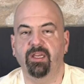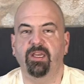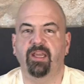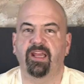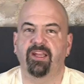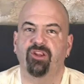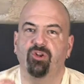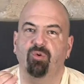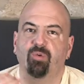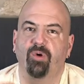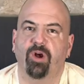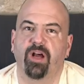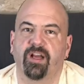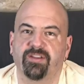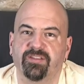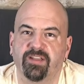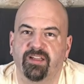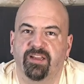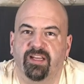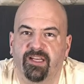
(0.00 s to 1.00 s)
and the
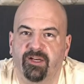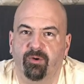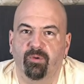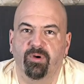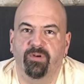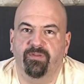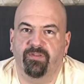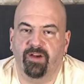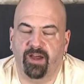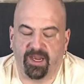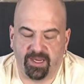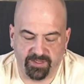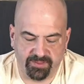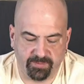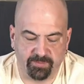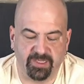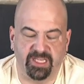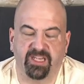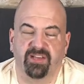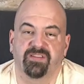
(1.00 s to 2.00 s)
rosin liquefies
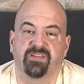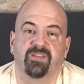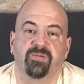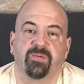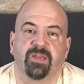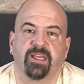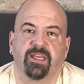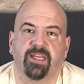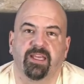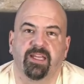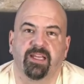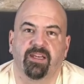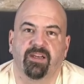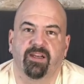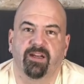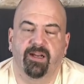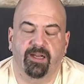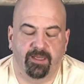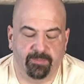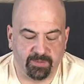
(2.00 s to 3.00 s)
because it's being heated
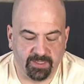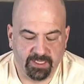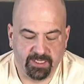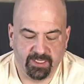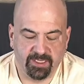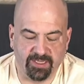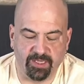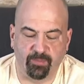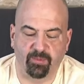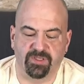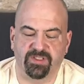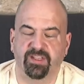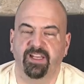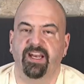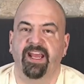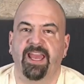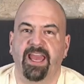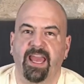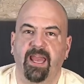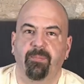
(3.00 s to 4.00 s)
up, then what's
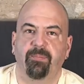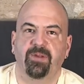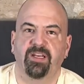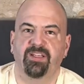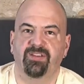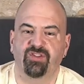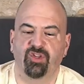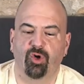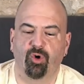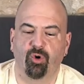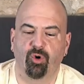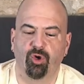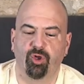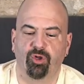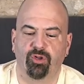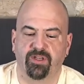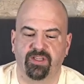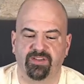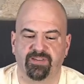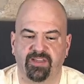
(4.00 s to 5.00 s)
gonna happen is the
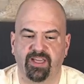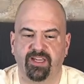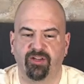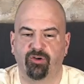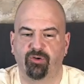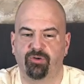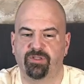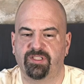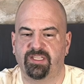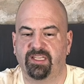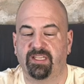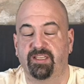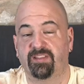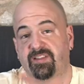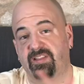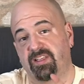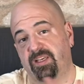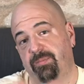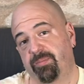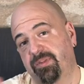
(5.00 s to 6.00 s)
oil is then going to
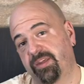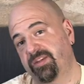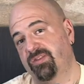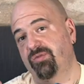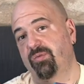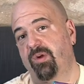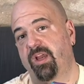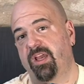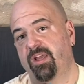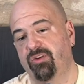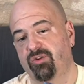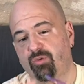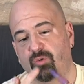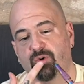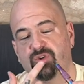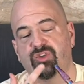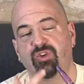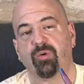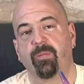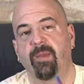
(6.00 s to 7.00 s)
seep this way
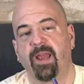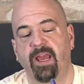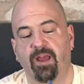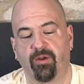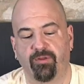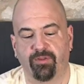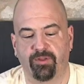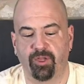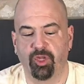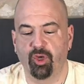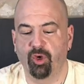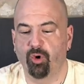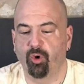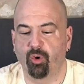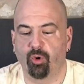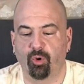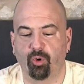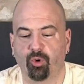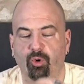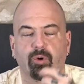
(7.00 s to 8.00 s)
towards your mouth,
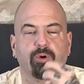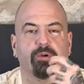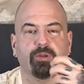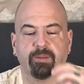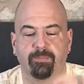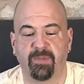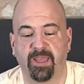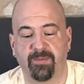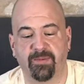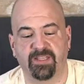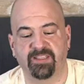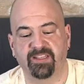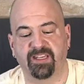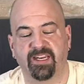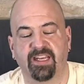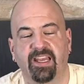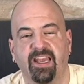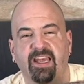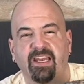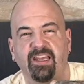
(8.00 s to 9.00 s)
or maybe it's
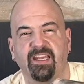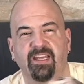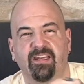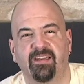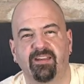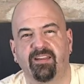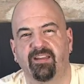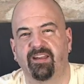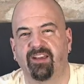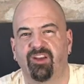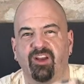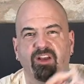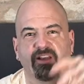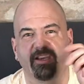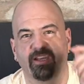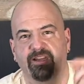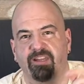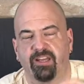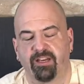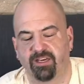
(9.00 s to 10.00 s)
gonna get in the
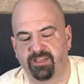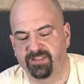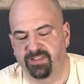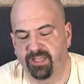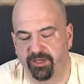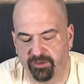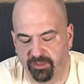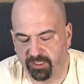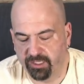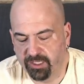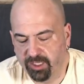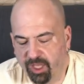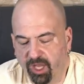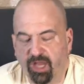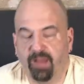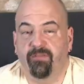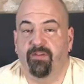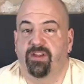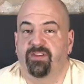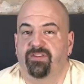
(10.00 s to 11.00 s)
gunk in there, et cetera.
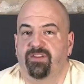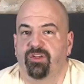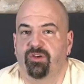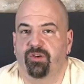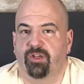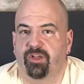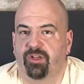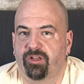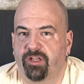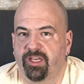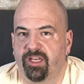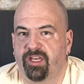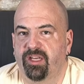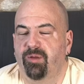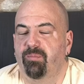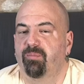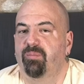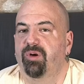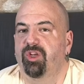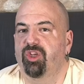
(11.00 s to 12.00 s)
Obviously you can clean
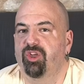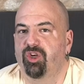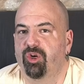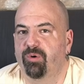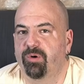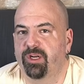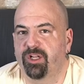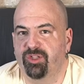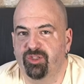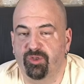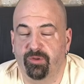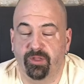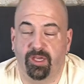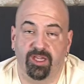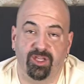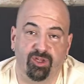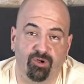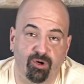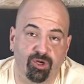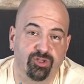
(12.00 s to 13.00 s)
it, but you don't wanna do
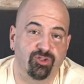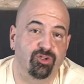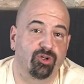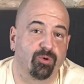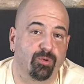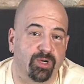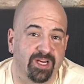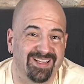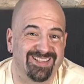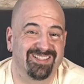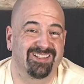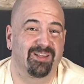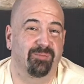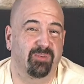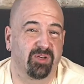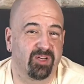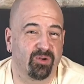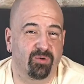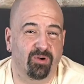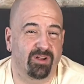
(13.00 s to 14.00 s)
that. You also don't wanna sip
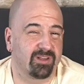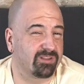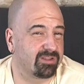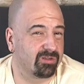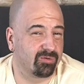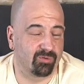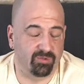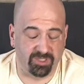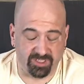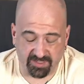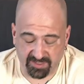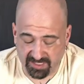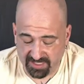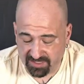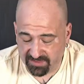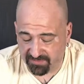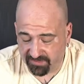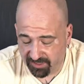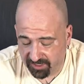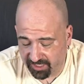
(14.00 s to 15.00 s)
any rosin, it wouldn't
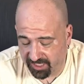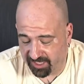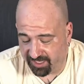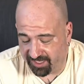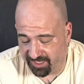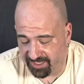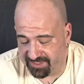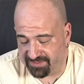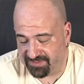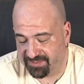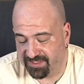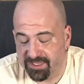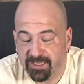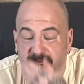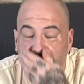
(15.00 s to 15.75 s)
taste very nice.